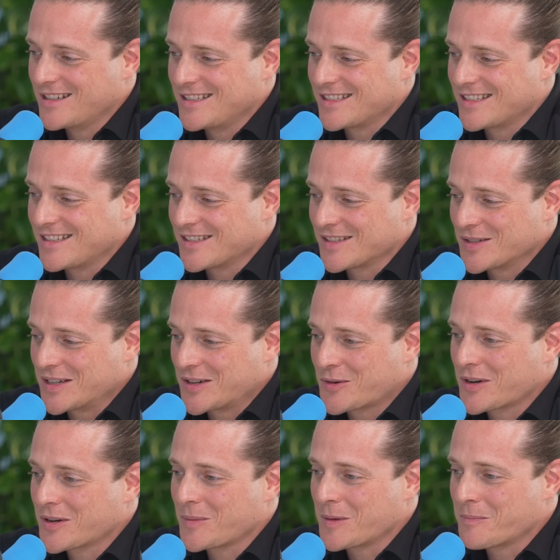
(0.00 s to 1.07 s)
is is an
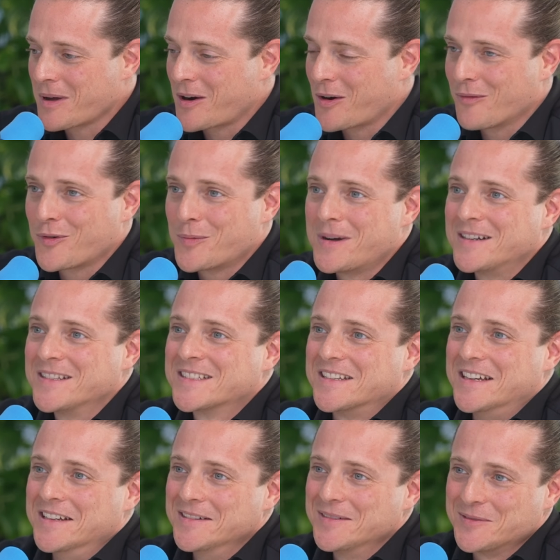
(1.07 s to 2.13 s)
incredibly powerful
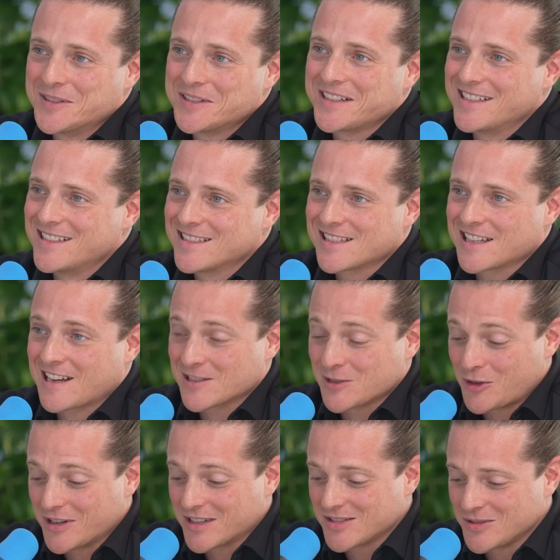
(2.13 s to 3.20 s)
mindset. Really, mm-hmm. it's like as
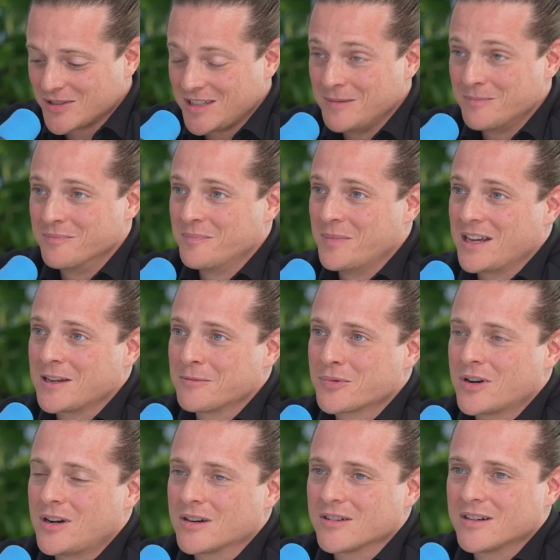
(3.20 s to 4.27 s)
long as you keep making
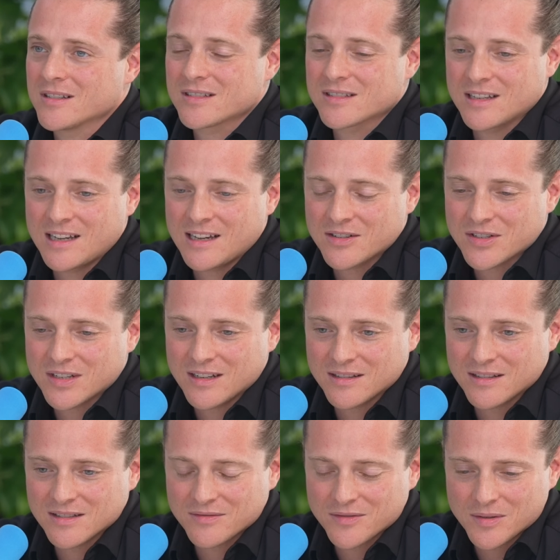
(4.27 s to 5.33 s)
progress. I actually got
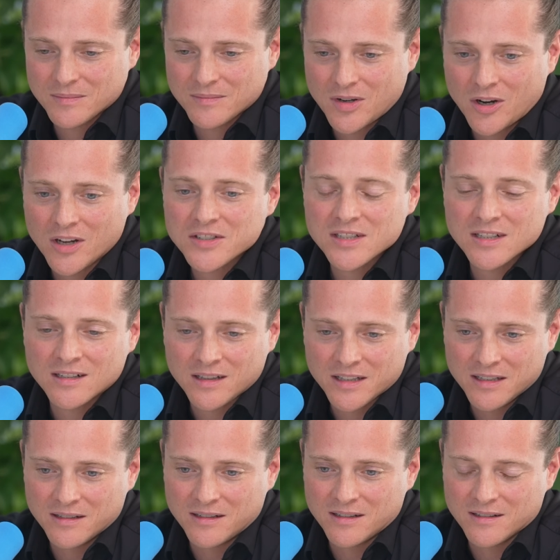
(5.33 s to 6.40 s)
this from Austin
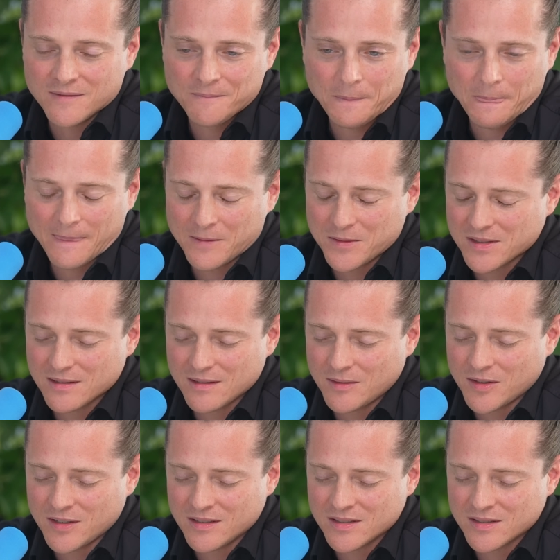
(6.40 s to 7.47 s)
Kleon. I uh, was
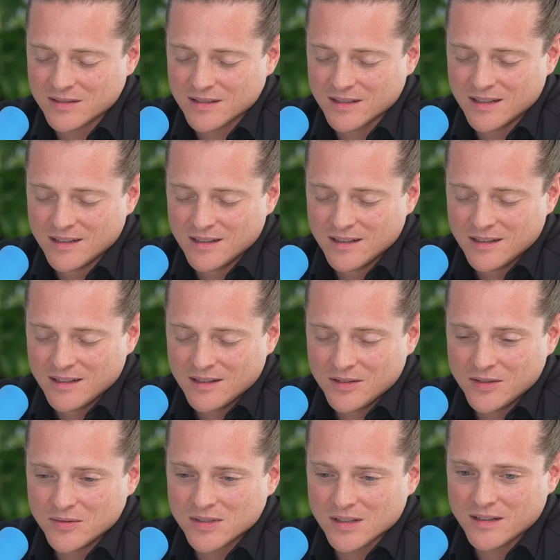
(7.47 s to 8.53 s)
on his
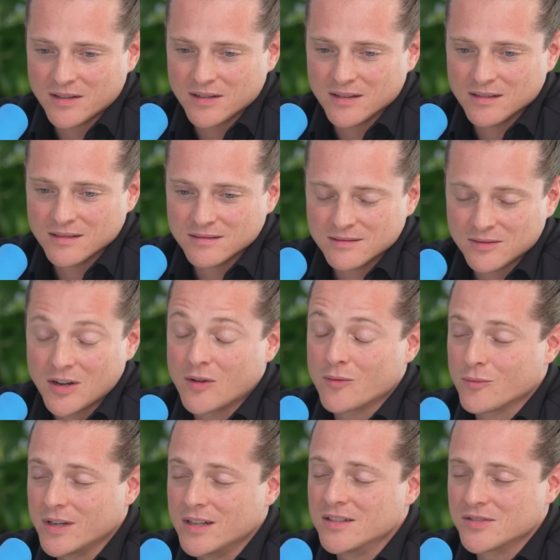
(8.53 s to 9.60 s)
newsletter, mm. or I
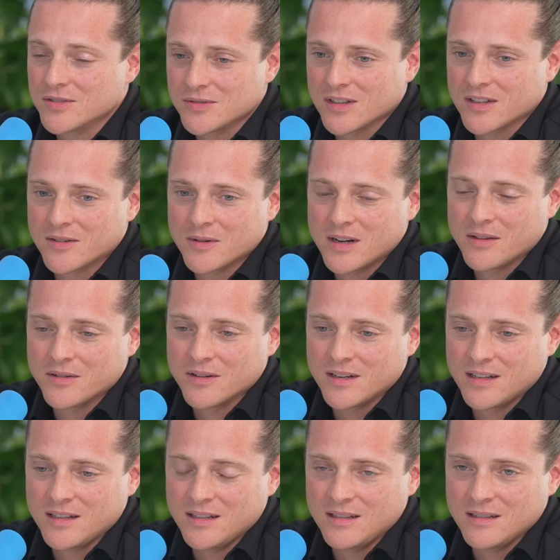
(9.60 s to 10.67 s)
read his newsletter rather, and
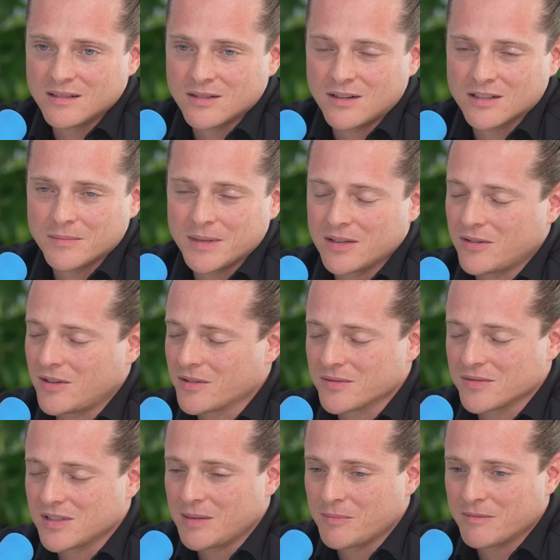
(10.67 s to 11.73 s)
he yeah. talked about an
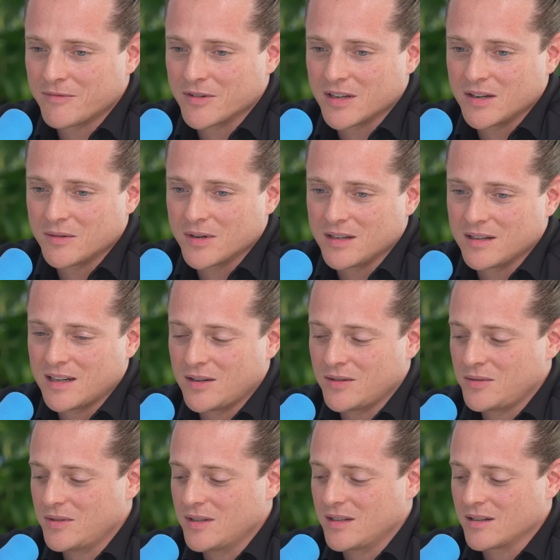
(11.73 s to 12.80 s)
author's name I'm forgetting right now
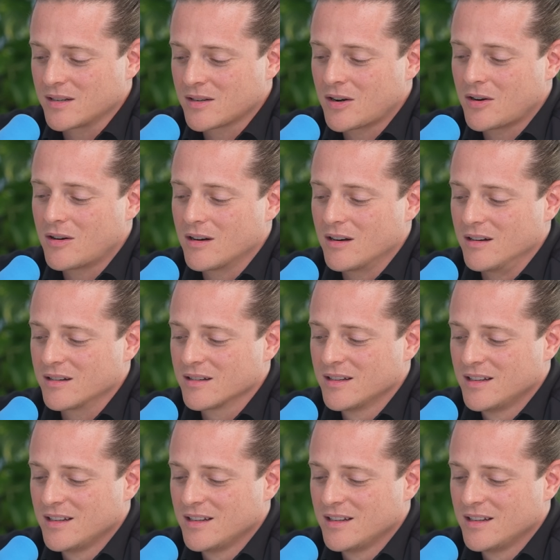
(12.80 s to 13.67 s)
who had a card